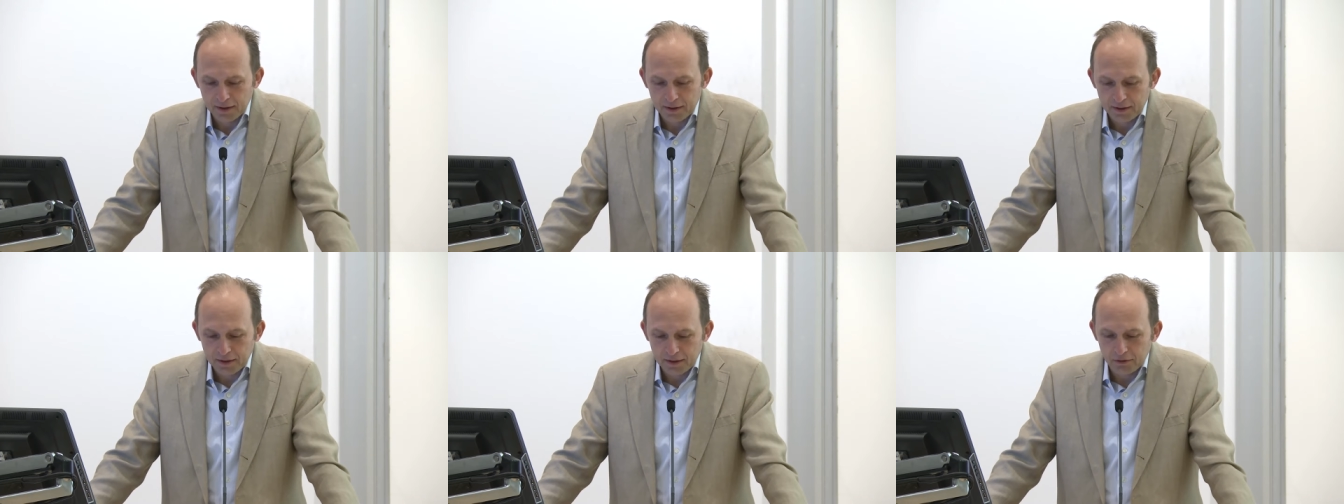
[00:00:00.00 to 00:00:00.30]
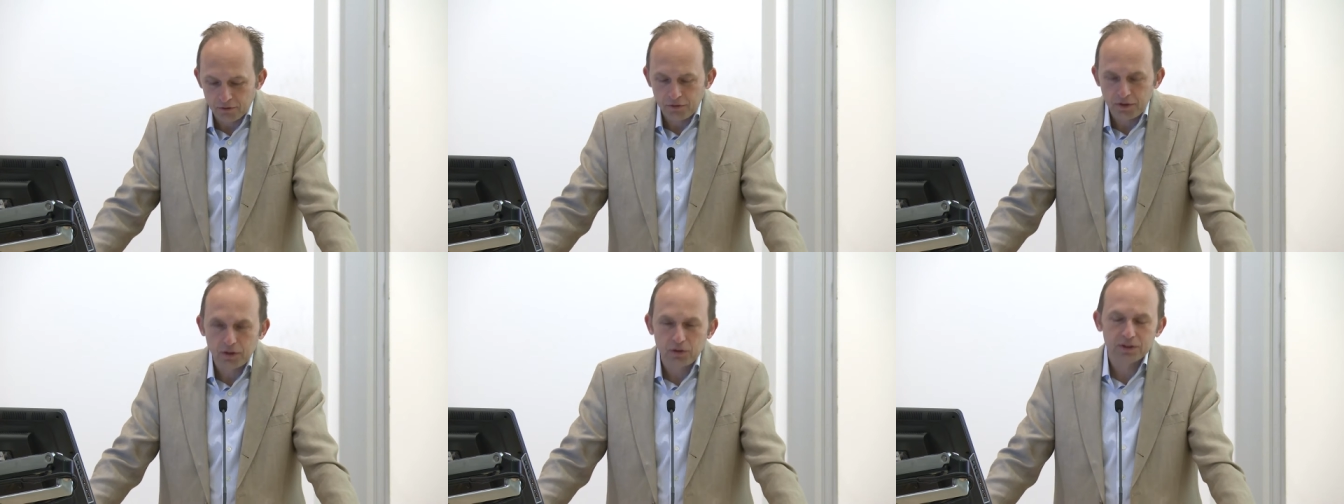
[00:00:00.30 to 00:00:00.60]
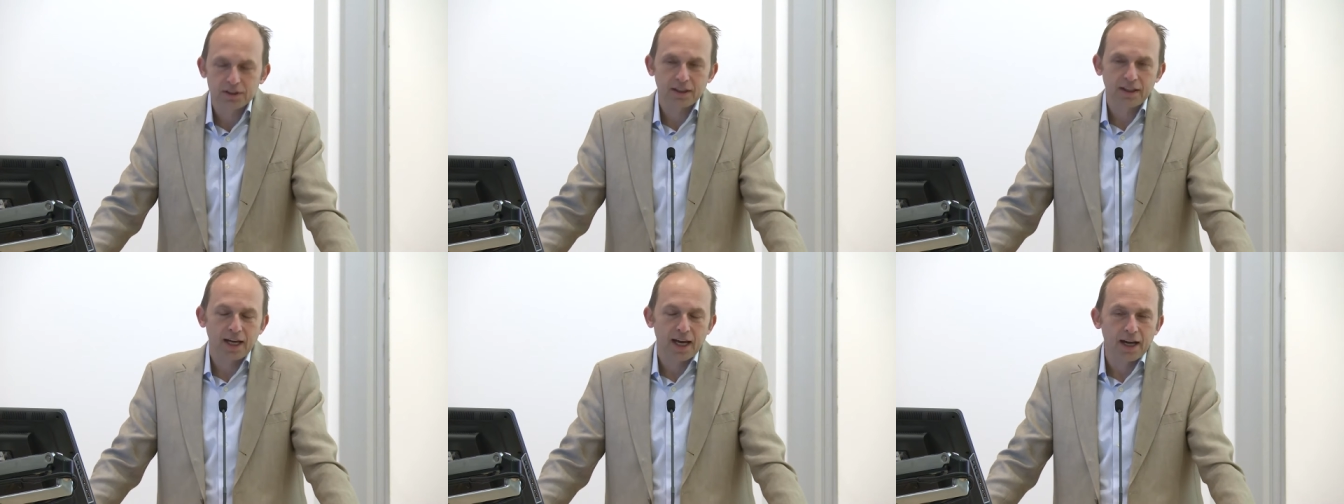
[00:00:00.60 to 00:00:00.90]

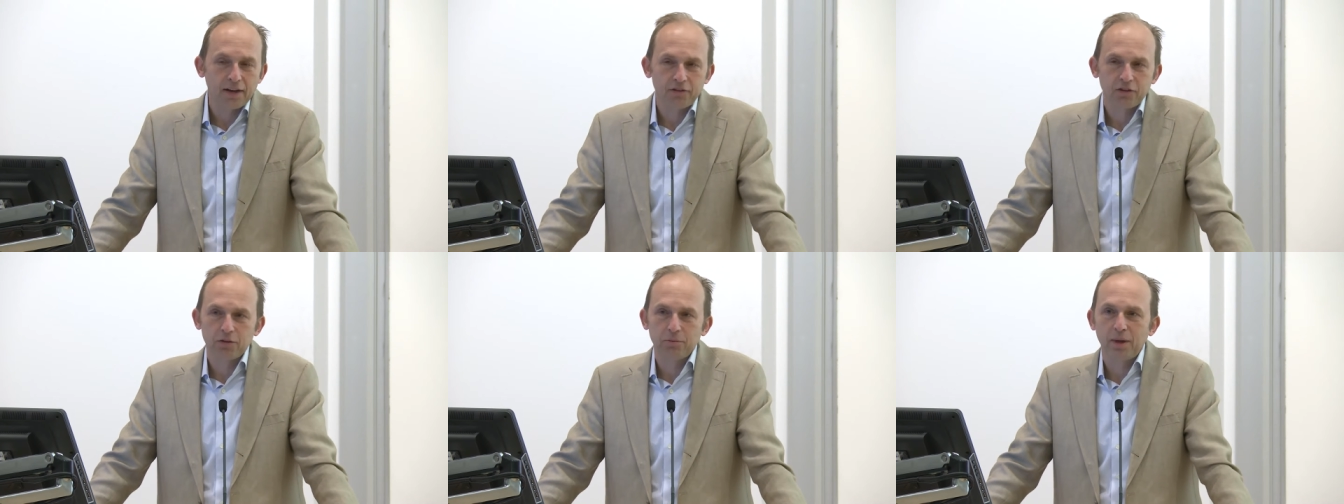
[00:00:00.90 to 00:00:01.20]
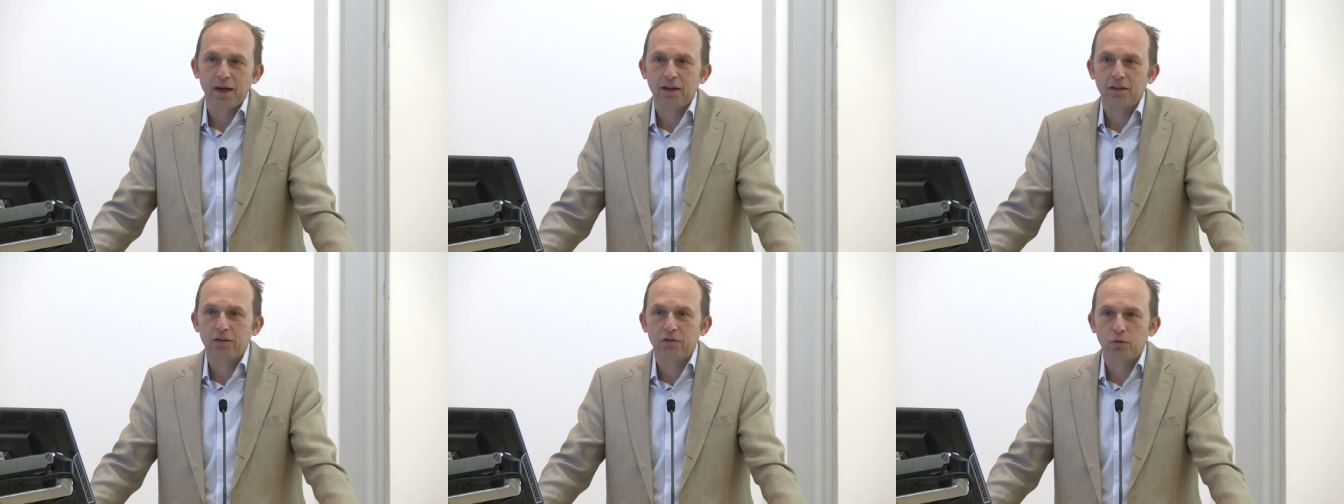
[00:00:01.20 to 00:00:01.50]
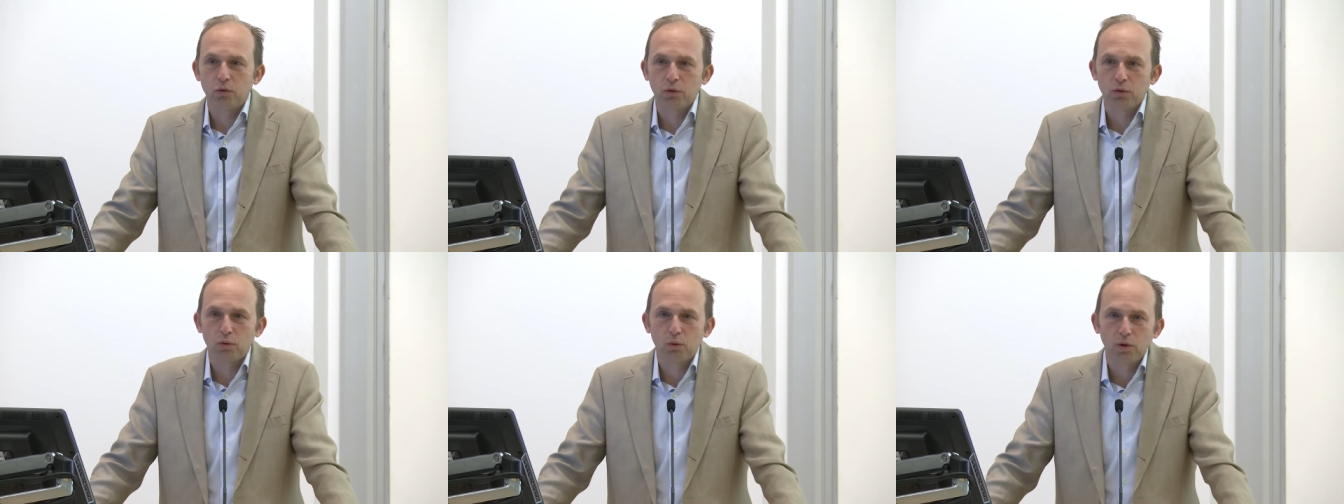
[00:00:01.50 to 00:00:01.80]
confusing aftermath of
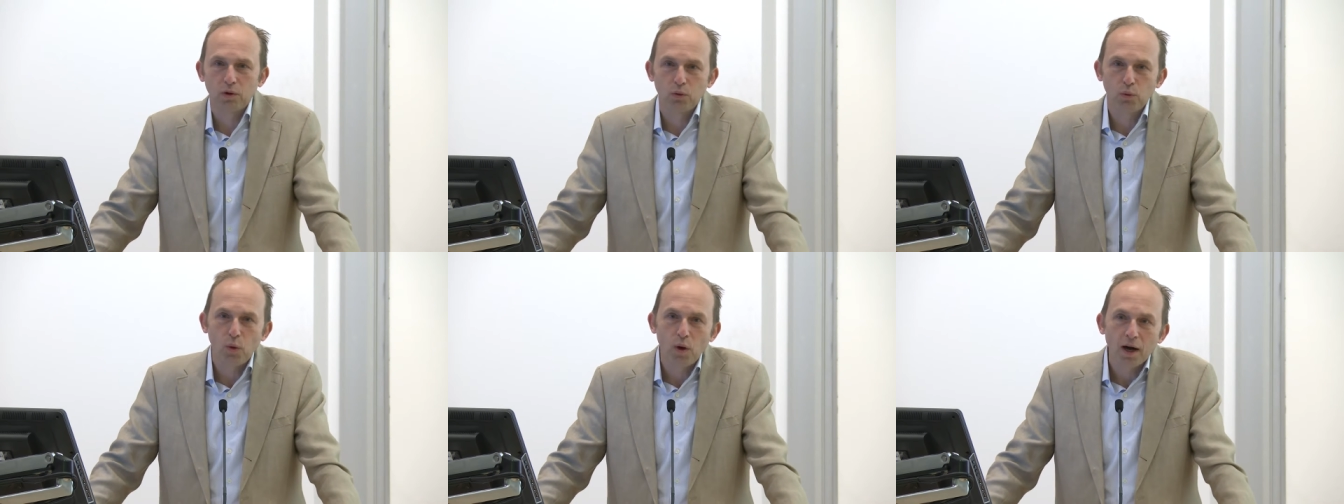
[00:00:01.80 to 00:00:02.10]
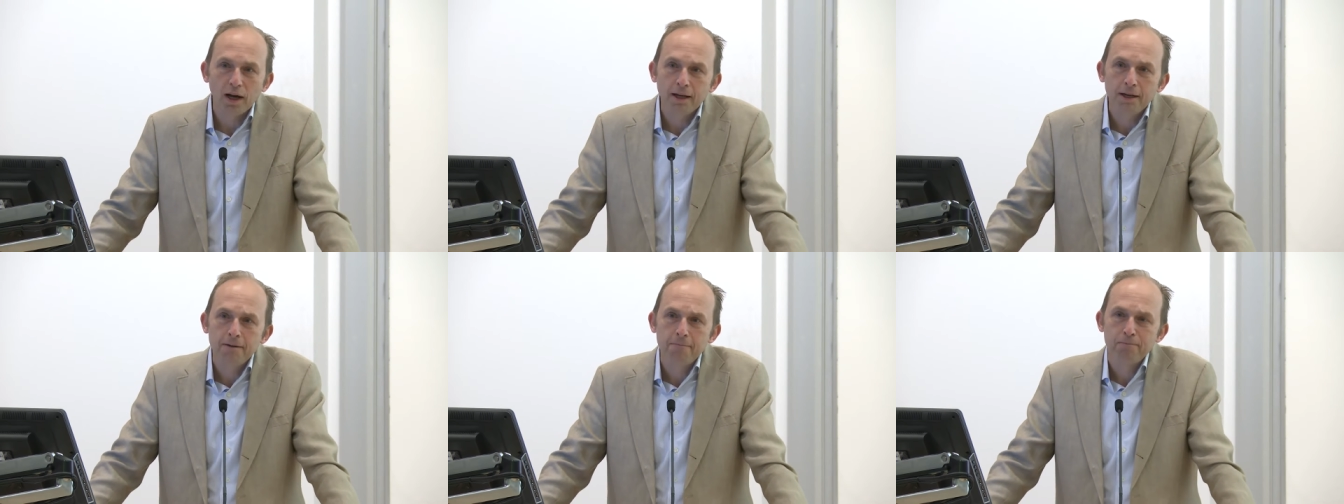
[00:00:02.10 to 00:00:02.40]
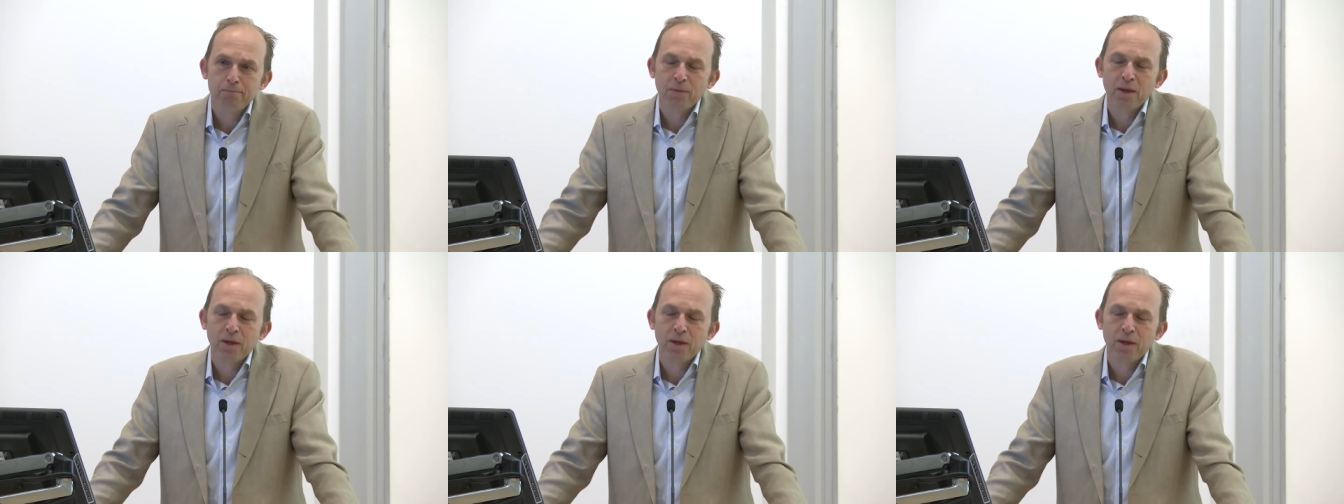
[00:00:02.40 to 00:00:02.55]
World War I